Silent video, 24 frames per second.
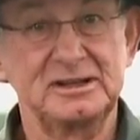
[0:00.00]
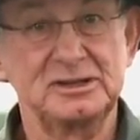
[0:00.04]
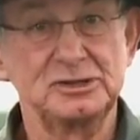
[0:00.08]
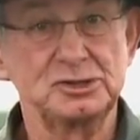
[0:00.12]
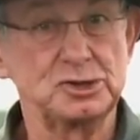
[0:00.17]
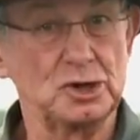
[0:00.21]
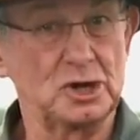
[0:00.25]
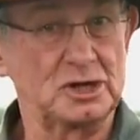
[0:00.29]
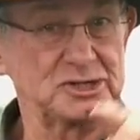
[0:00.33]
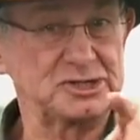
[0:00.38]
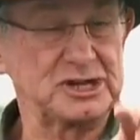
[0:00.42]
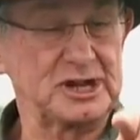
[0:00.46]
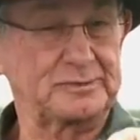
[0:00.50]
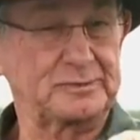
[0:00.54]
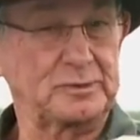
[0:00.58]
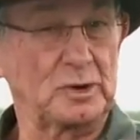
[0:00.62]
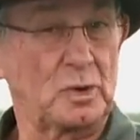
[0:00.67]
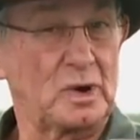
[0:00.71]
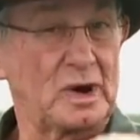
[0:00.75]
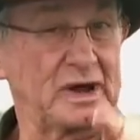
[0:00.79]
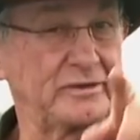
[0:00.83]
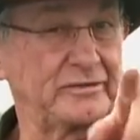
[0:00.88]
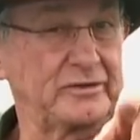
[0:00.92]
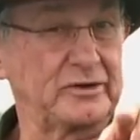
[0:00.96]
John chapter
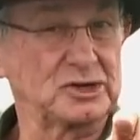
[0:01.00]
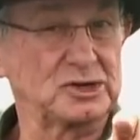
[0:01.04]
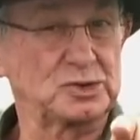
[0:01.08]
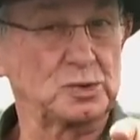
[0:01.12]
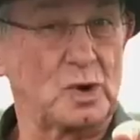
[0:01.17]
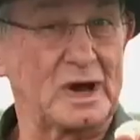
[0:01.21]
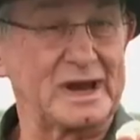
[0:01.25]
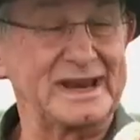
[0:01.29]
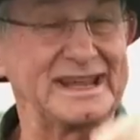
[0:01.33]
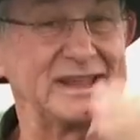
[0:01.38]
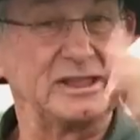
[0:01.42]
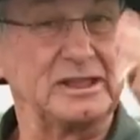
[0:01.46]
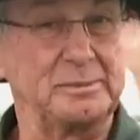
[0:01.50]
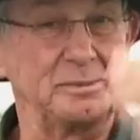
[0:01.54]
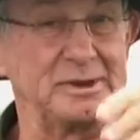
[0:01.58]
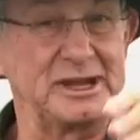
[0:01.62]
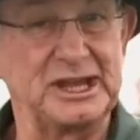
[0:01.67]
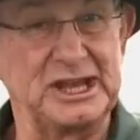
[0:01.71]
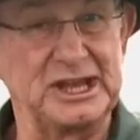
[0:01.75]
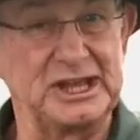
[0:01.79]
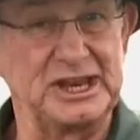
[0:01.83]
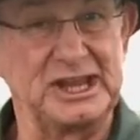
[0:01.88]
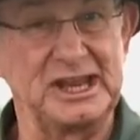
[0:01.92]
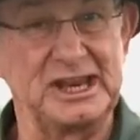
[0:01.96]
1 verse 1, in the
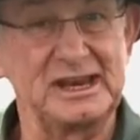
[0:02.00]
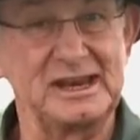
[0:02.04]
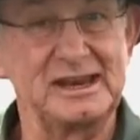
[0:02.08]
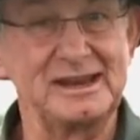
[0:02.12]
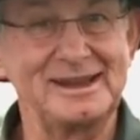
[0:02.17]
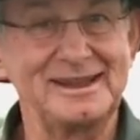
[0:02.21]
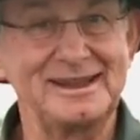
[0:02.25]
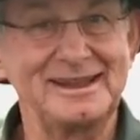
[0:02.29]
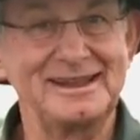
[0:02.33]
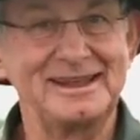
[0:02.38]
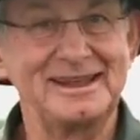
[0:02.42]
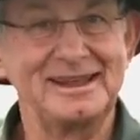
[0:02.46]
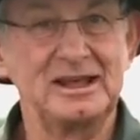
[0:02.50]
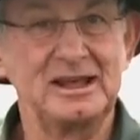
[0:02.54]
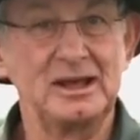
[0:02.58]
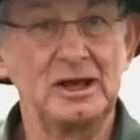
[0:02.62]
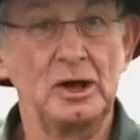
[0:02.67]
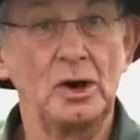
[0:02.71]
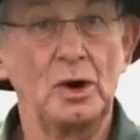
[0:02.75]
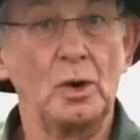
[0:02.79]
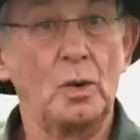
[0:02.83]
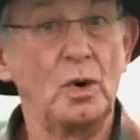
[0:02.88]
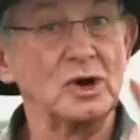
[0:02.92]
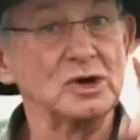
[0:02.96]
beginning
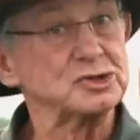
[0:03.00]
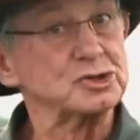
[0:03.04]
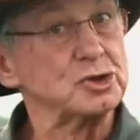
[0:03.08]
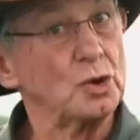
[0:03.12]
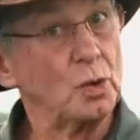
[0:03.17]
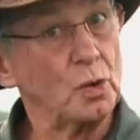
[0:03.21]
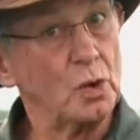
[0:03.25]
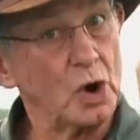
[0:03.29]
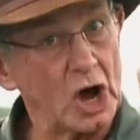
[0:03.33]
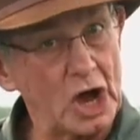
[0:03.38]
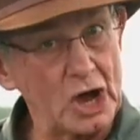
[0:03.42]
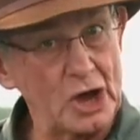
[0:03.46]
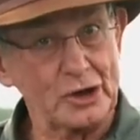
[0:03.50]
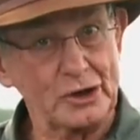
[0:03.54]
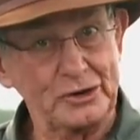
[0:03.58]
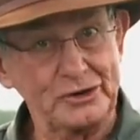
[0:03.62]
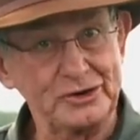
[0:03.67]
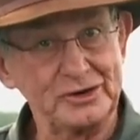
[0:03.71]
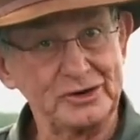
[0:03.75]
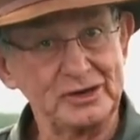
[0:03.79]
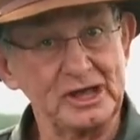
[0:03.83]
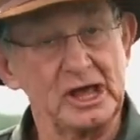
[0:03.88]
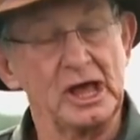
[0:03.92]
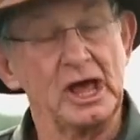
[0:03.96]
was the Word,
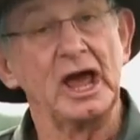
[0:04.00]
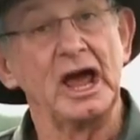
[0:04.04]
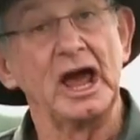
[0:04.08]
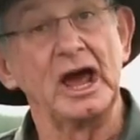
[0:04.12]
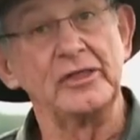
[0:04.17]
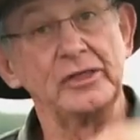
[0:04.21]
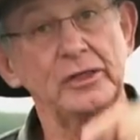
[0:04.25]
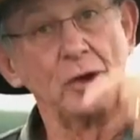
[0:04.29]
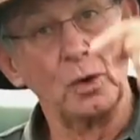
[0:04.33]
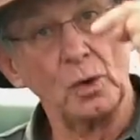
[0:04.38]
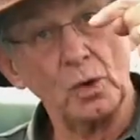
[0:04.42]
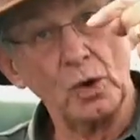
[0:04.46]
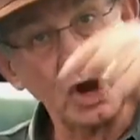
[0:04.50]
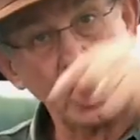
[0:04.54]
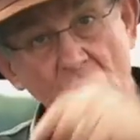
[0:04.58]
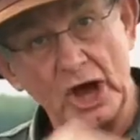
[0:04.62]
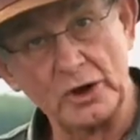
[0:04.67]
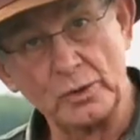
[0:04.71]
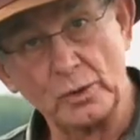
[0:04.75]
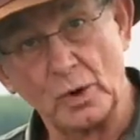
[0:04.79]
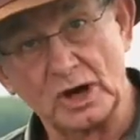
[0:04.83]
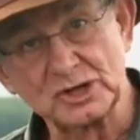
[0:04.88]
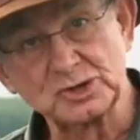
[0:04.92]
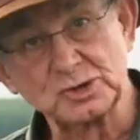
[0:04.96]
and the
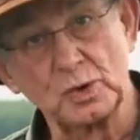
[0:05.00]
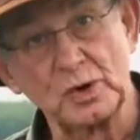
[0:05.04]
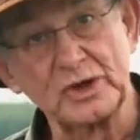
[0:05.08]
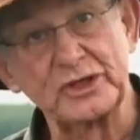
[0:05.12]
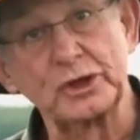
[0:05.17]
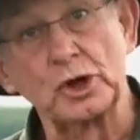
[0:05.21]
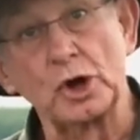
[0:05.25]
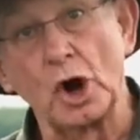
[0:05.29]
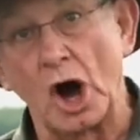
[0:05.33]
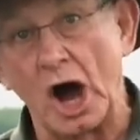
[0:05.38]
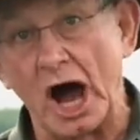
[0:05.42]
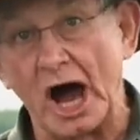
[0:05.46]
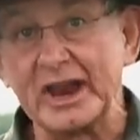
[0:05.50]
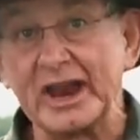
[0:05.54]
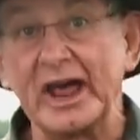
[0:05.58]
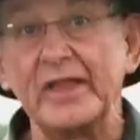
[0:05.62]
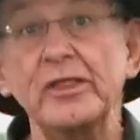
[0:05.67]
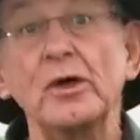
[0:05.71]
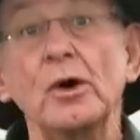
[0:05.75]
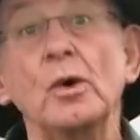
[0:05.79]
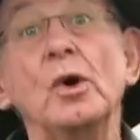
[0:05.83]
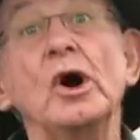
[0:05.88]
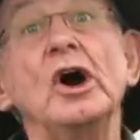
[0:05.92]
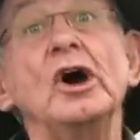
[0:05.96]
Word was with God,
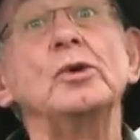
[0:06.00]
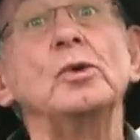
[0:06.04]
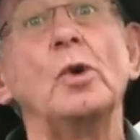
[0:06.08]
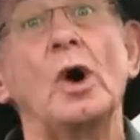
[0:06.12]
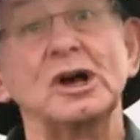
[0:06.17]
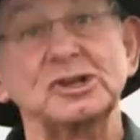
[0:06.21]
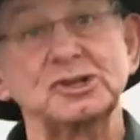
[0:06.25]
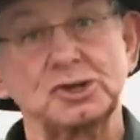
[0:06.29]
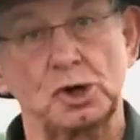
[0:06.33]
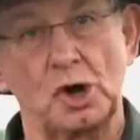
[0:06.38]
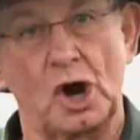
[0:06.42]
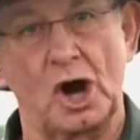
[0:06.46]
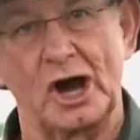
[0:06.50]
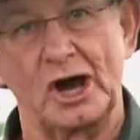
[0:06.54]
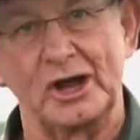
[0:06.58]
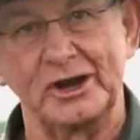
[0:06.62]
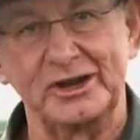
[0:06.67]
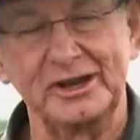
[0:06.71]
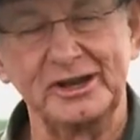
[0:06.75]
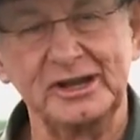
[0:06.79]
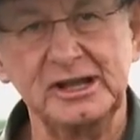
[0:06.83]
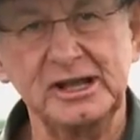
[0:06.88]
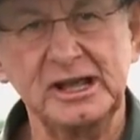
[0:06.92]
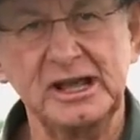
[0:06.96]
and the Word was God.
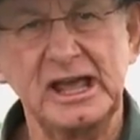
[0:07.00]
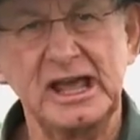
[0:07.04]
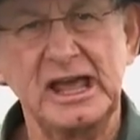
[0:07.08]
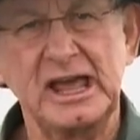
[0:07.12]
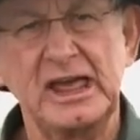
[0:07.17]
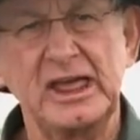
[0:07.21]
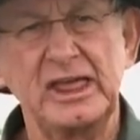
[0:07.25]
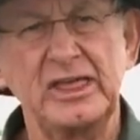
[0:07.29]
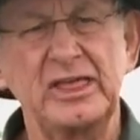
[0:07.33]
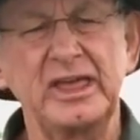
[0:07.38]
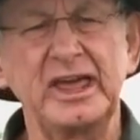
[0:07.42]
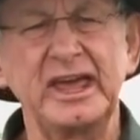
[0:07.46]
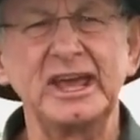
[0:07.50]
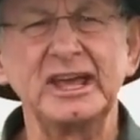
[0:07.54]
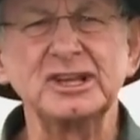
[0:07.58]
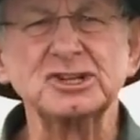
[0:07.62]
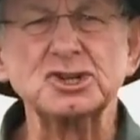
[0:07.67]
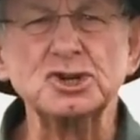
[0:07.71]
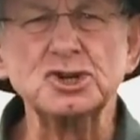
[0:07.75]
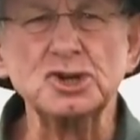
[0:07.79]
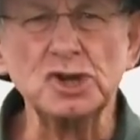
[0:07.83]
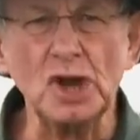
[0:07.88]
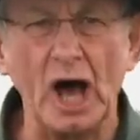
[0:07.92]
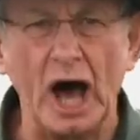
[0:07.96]
There
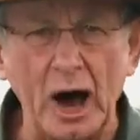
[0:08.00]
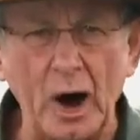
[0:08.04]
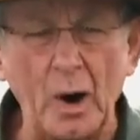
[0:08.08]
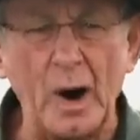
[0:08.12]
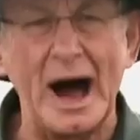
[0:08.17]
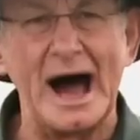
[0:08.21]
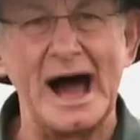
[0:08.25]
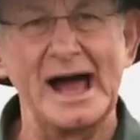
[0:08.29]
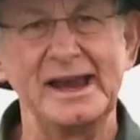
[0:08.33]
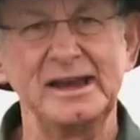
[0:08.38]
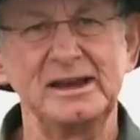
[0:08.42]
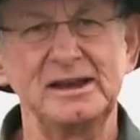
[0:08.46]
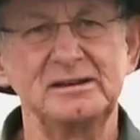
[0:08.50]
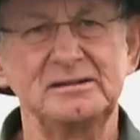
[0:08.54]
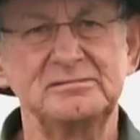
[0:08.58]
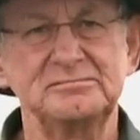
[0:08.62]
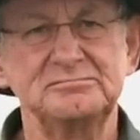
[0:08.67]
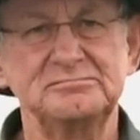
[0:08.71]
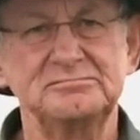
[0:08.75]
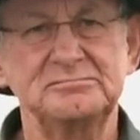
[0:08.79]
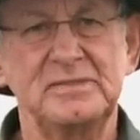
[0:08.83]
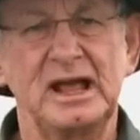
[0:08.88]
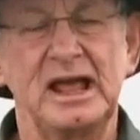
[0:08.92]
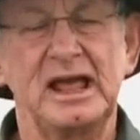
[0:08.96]
is no one,
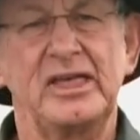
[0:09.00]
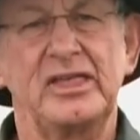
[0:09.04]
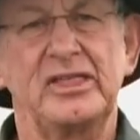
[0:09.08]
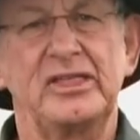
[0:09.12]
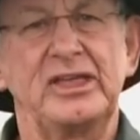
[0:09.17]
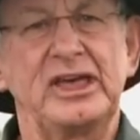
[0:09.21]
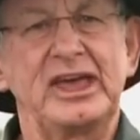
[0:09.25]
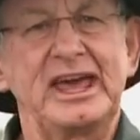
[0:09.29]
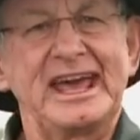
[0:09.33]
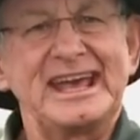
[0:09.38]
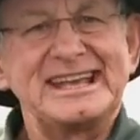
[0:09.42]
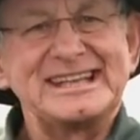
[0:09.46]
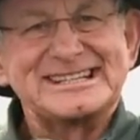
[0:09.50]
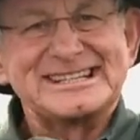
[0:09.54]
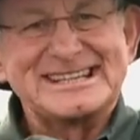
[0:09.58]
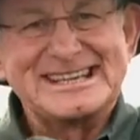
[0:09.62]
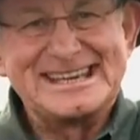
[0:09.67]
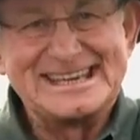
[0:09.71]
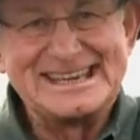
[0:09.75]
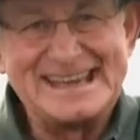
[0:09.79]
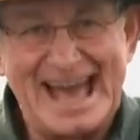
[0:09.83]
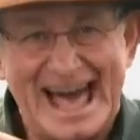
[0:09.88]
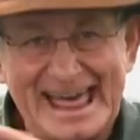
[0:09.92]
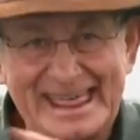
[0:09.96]
there is
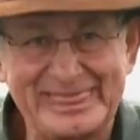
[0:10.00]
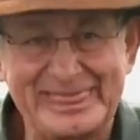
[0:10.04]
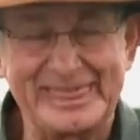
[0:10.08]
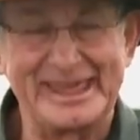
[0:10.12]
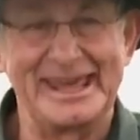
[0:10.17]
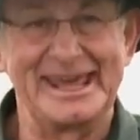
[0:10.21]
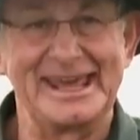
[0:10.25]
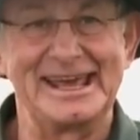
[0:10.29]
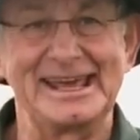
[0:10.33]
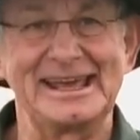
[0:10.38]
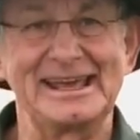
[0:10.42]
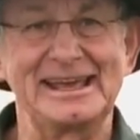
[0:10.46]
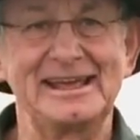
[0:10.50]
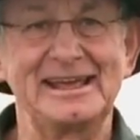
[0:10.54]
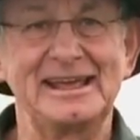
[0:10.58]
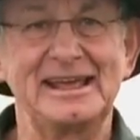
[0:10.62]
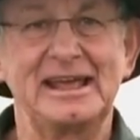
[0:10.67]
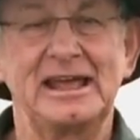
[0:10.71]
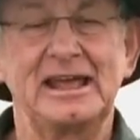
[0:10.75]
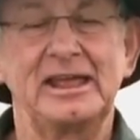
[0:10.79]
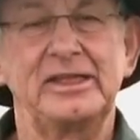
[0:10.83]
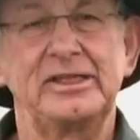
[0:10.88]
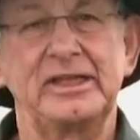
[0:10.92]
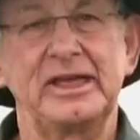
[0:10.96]
nothing
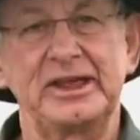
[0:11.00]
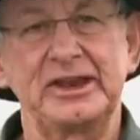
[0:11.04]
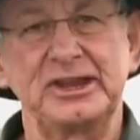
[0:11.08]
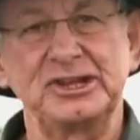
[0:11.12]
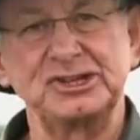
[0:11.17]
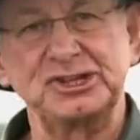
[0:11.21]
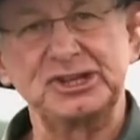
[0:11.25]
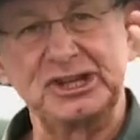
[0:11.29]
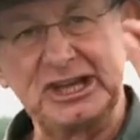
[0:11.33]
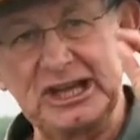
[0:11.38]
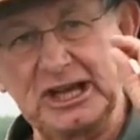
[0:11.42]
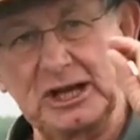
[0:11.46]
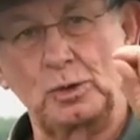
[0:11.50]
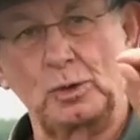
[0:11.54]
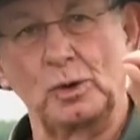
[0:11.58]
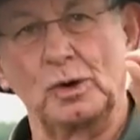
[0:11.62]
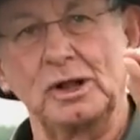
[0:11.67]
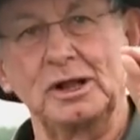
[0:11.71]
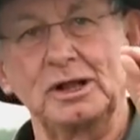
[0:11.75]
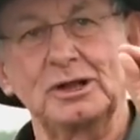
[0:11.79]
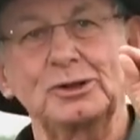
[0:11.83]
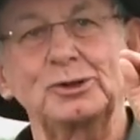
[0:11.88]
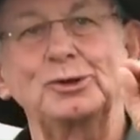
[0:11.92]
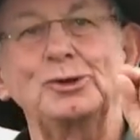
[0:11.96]
that is
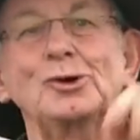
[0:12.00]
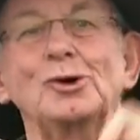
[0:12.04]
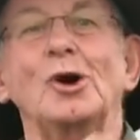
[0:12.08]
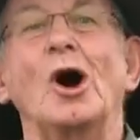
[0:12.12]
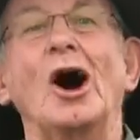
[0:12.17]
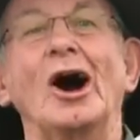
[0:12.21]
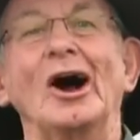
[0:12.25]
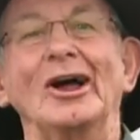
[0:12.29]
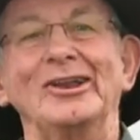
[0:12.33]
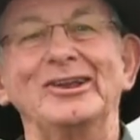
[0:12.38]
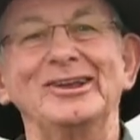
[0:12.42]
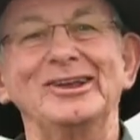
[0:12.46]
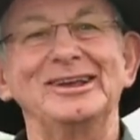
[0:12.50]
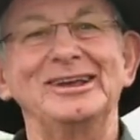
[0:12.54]
equal to God.